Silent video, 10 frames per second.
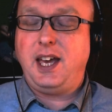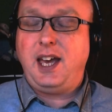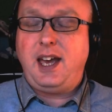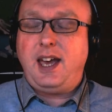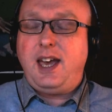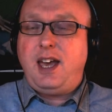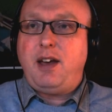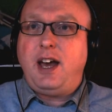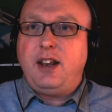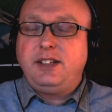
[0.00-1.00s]

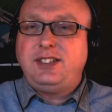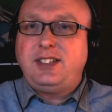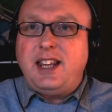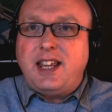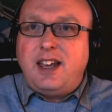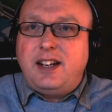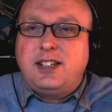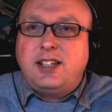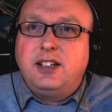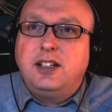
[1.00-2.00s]
And I stay there
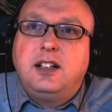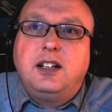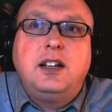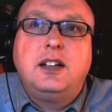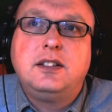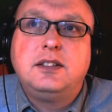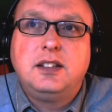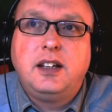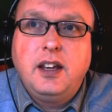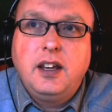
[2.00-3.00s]
until
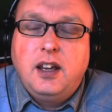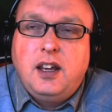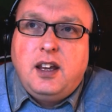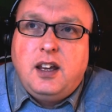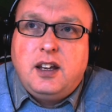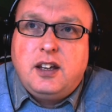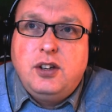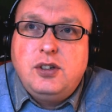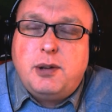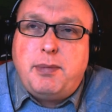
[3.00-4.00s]

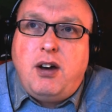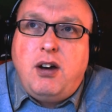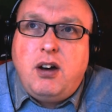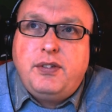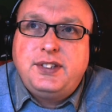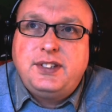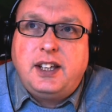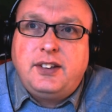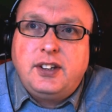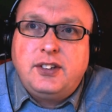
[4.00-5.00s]
usually about
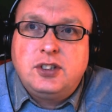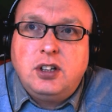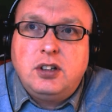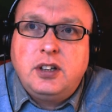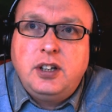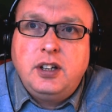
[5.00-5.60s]
6:30, 6 o'clock.